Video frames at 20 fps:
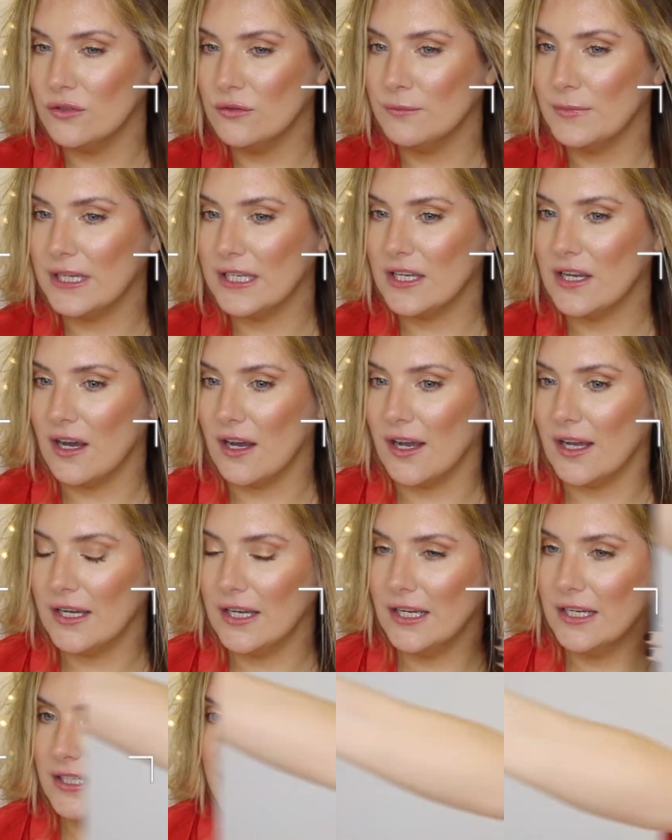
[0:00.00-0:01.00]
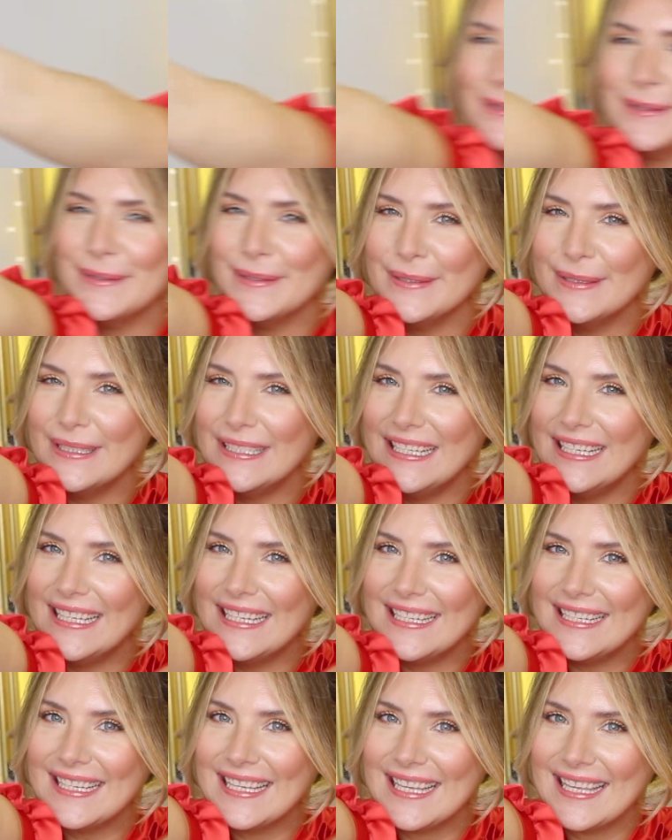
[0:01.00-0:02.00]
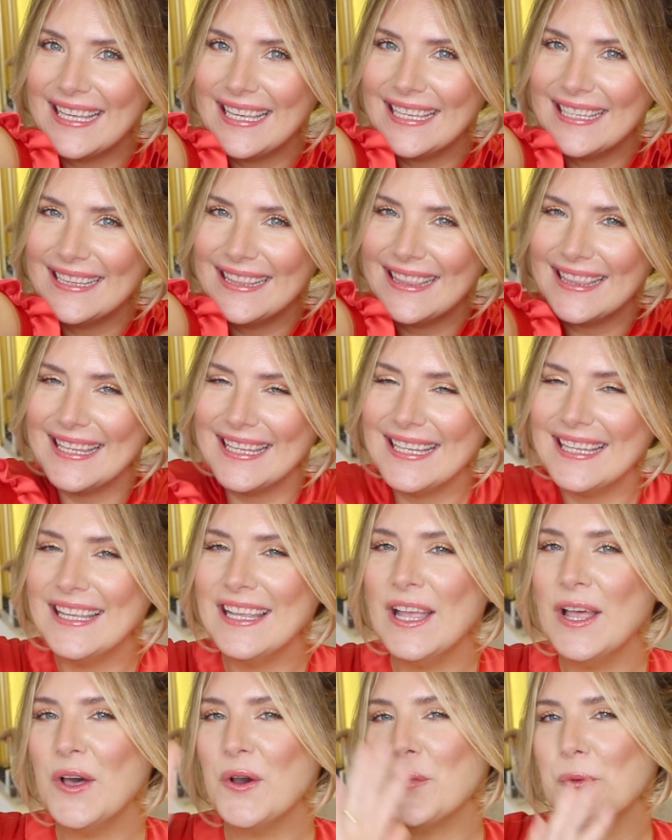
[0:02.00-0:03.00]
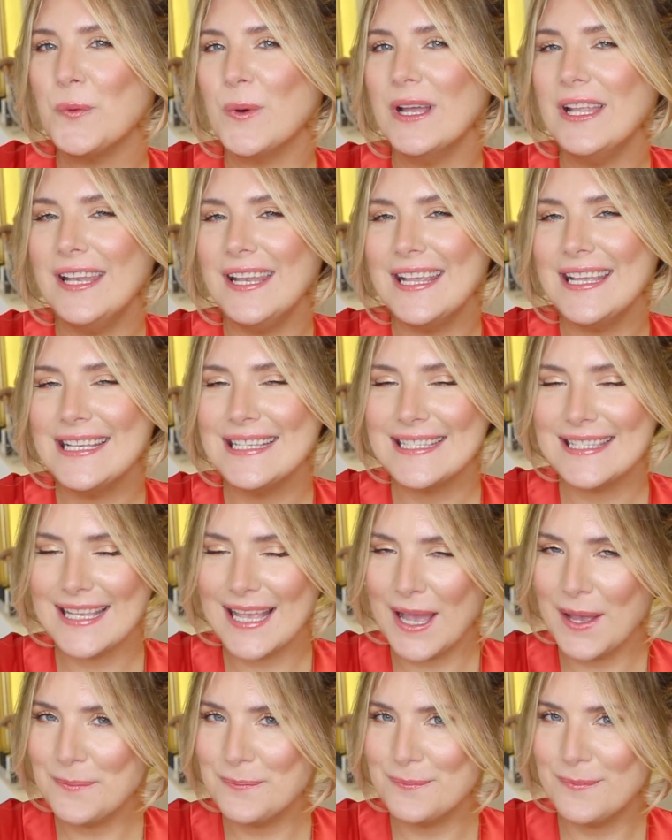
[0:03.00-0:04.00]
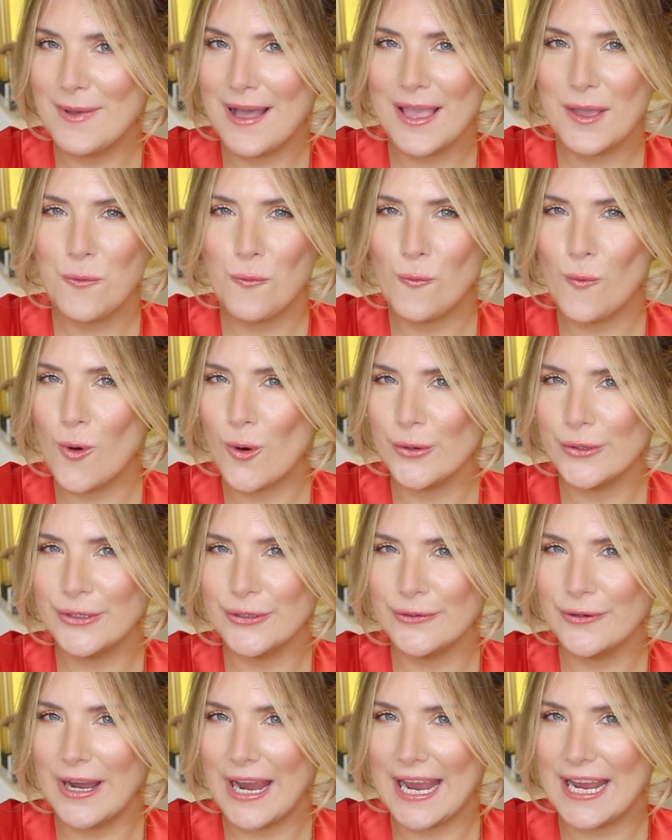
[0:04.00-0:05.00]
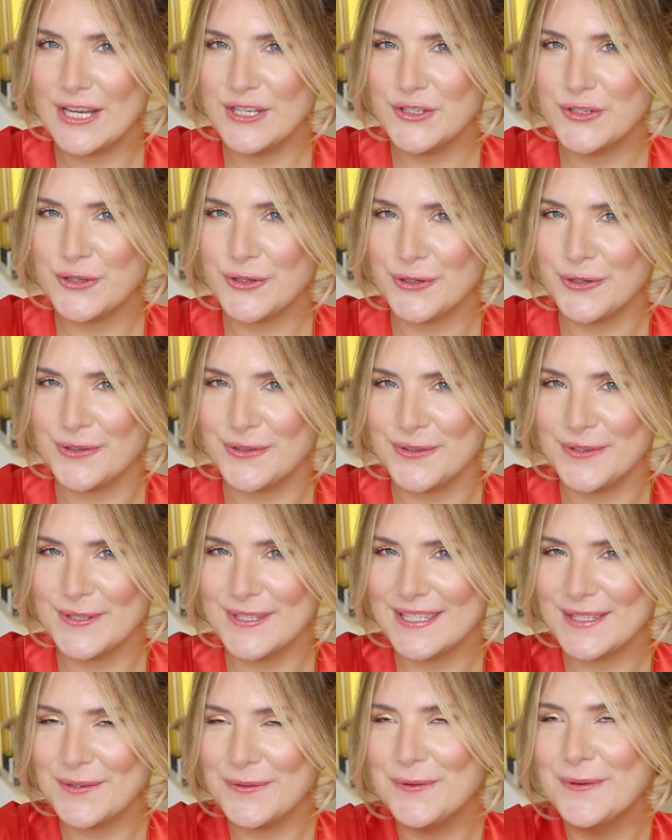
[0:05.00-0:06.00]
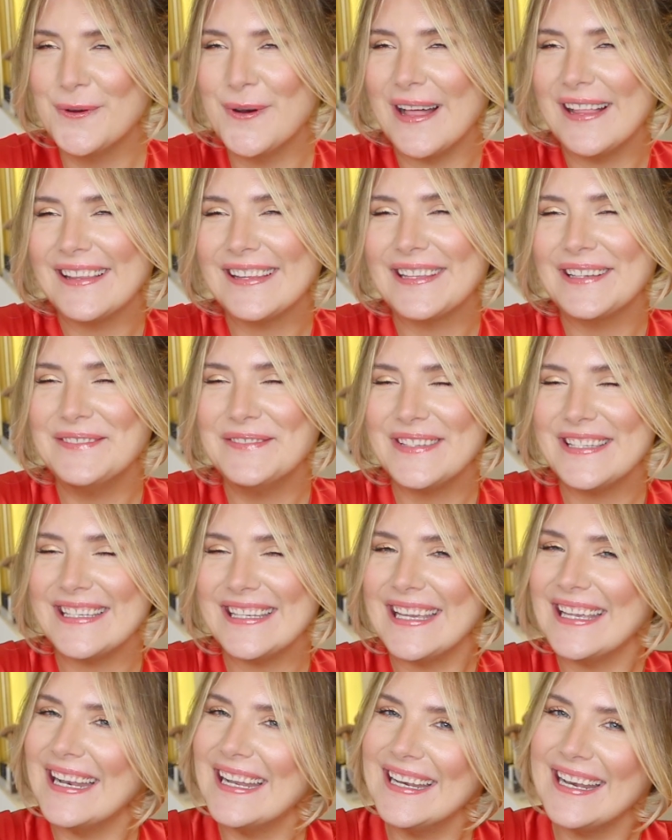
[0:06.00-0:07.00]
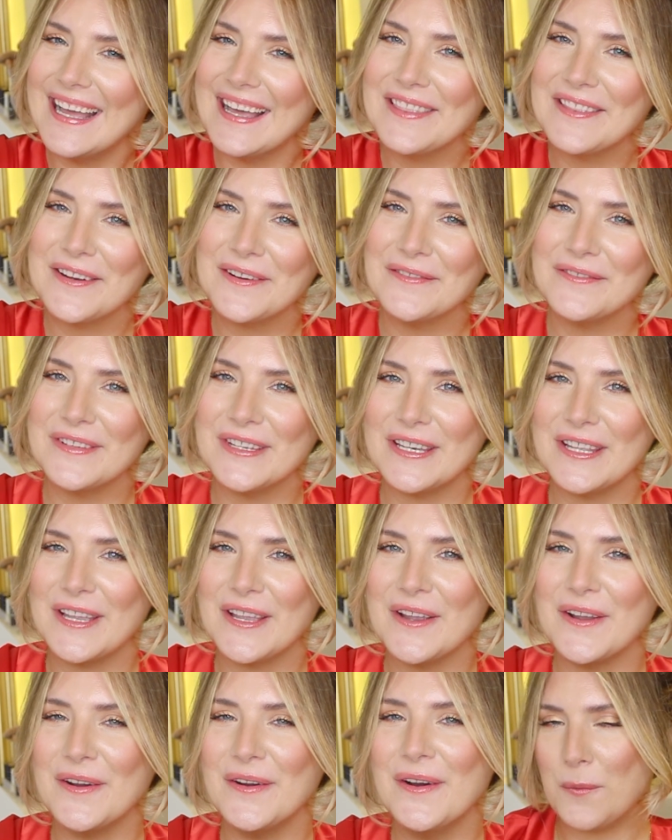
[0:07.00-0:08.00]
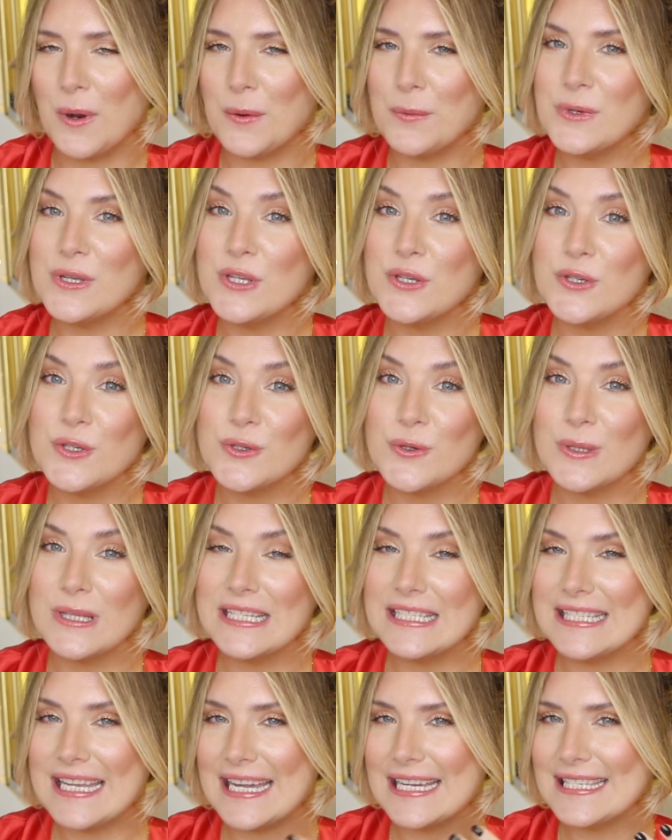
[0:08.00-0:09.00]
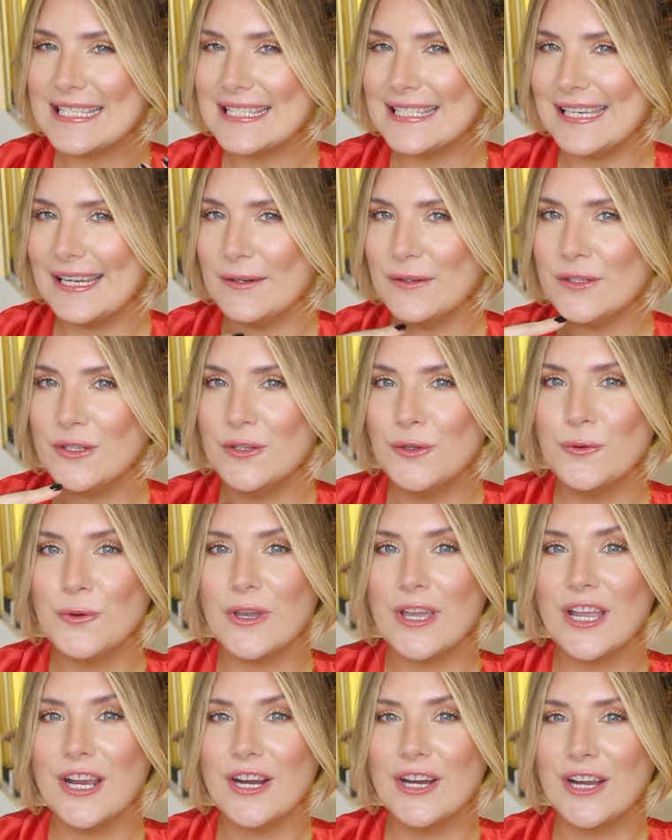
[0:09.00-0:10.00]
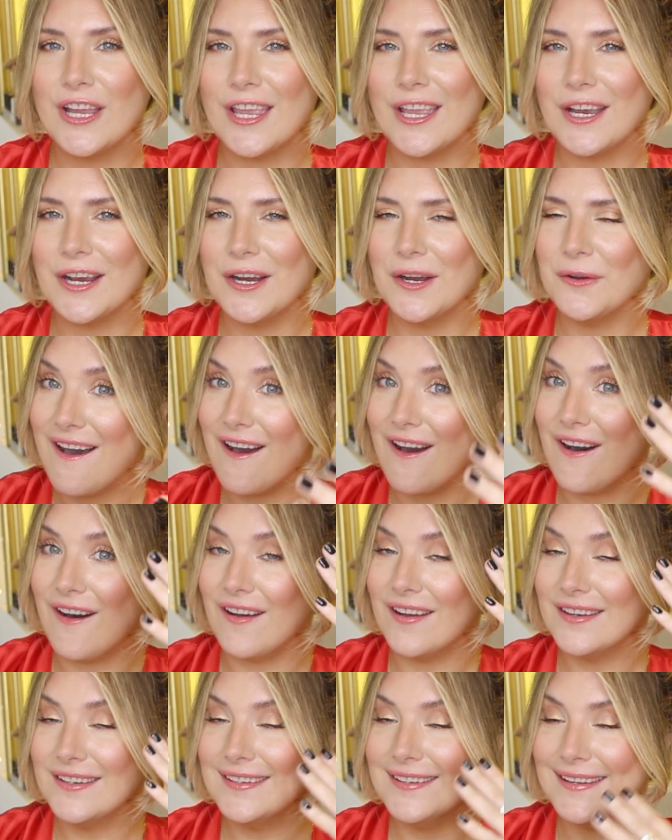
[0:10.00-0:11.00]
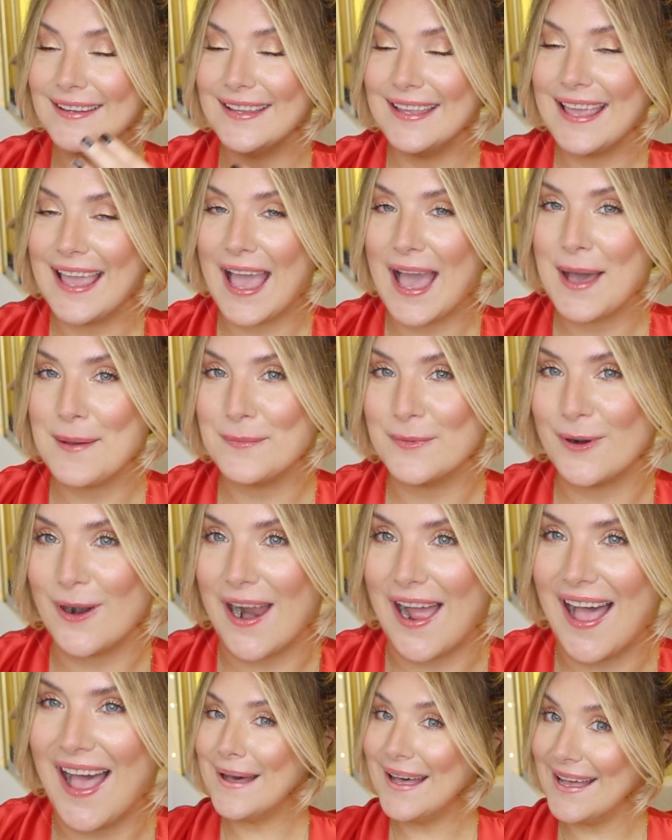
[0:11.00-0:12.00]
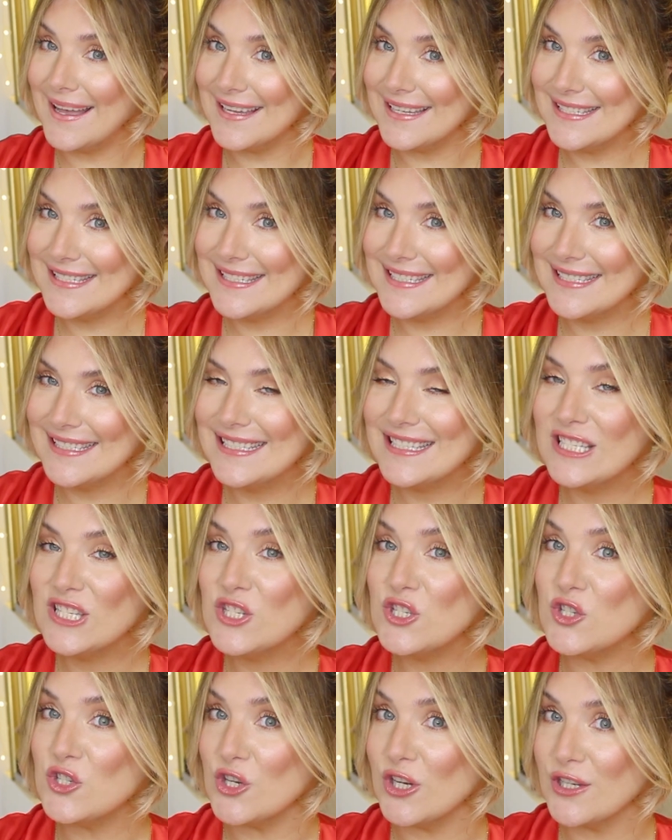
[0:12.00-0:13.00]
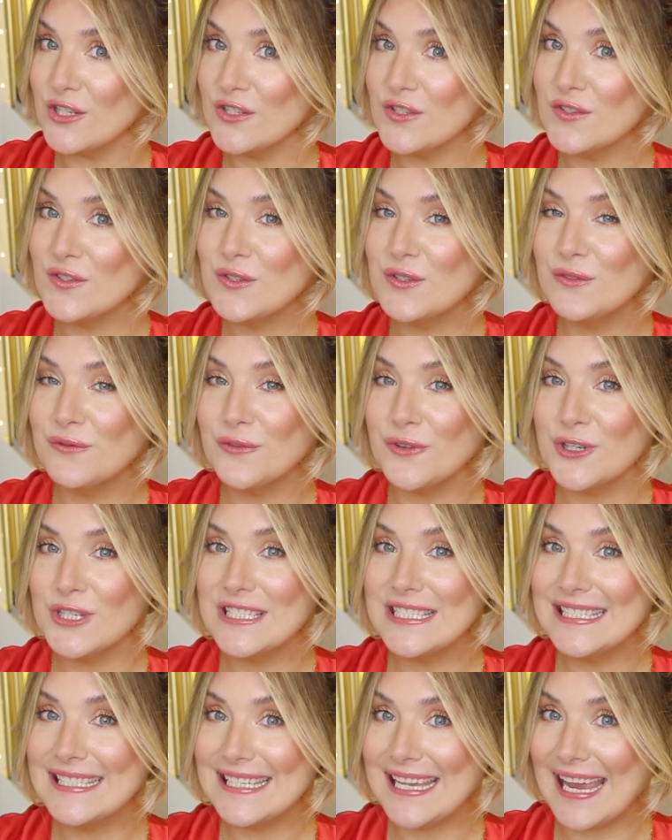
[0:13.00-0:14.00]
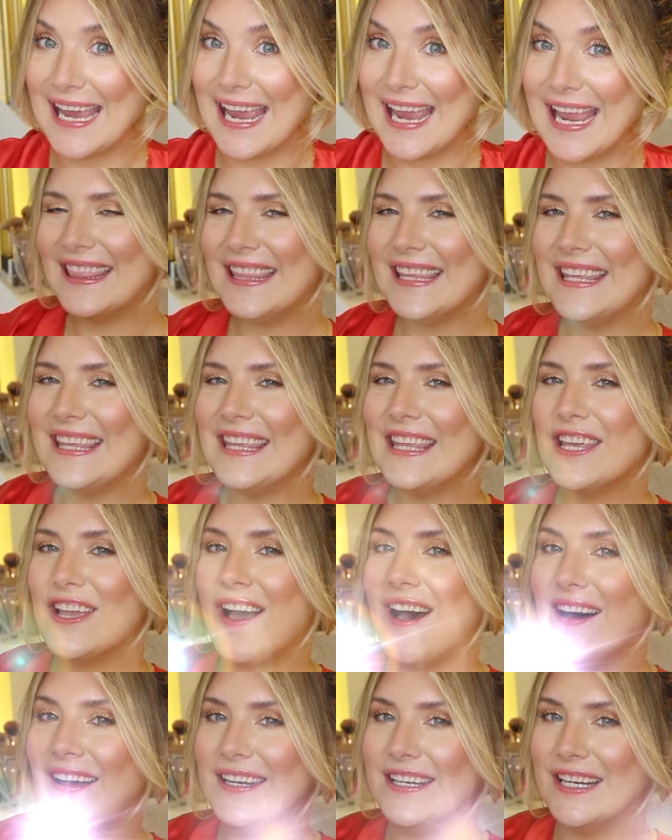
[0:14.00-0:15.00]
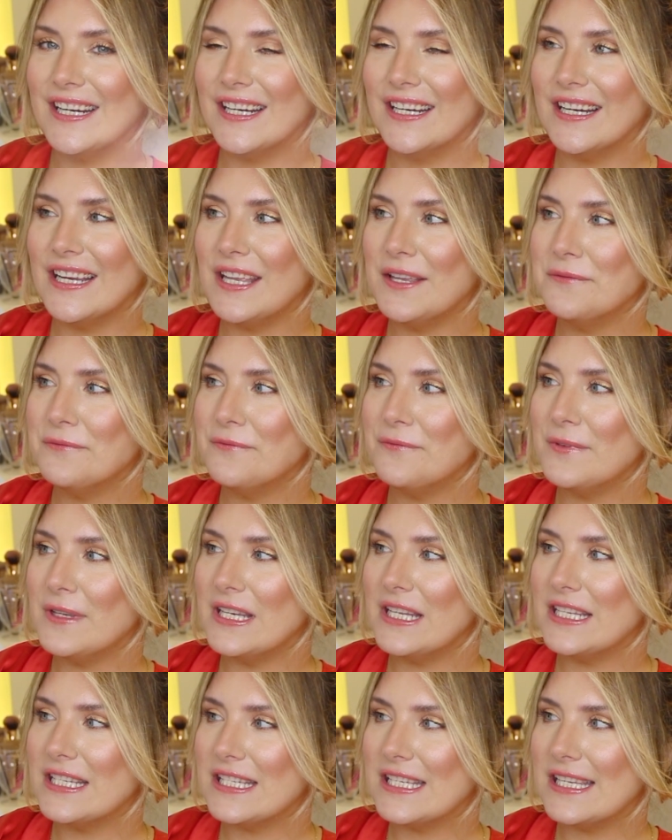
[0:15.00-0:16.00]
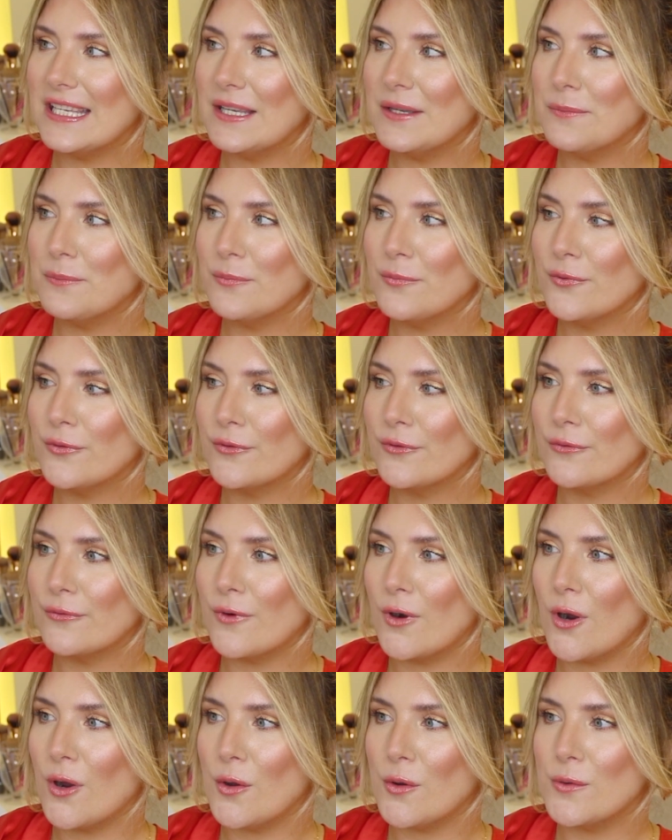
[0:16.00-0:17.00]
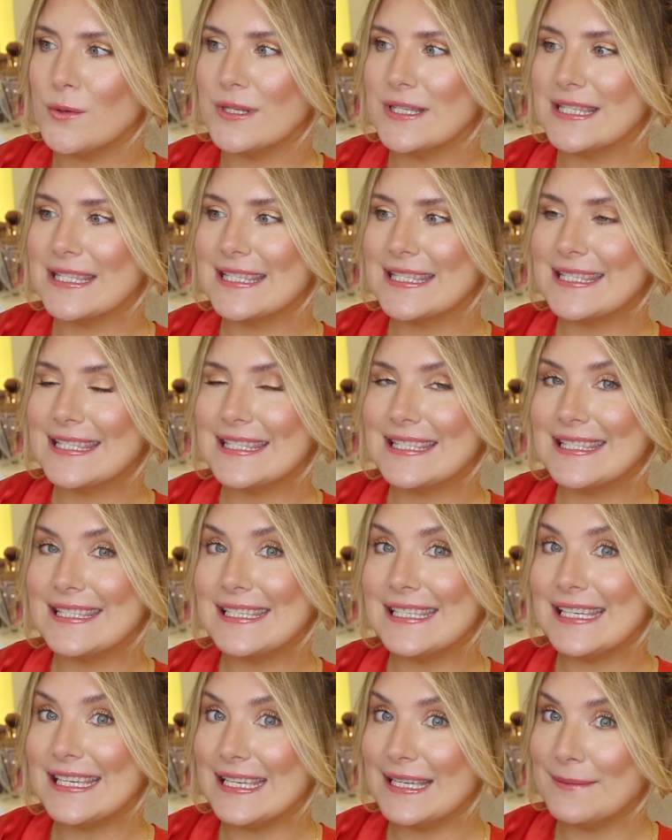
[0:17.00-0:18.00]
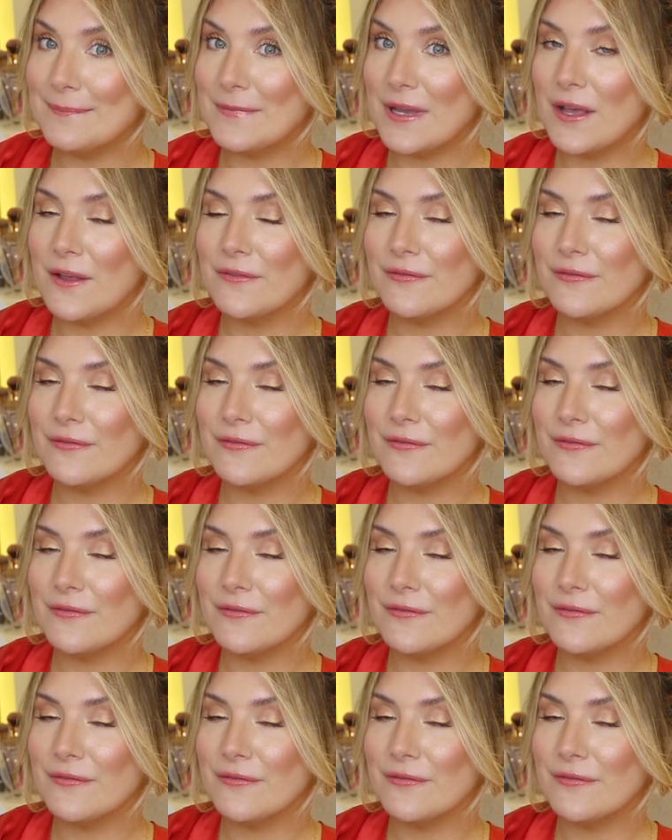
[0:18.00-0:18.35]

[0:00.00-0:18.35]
Oh my god. Hola oh, gente. What is up my warrior angels? Welcome to yet another video where we usually test out new hair care on camera. But just for today the Conair InfinitiPro steam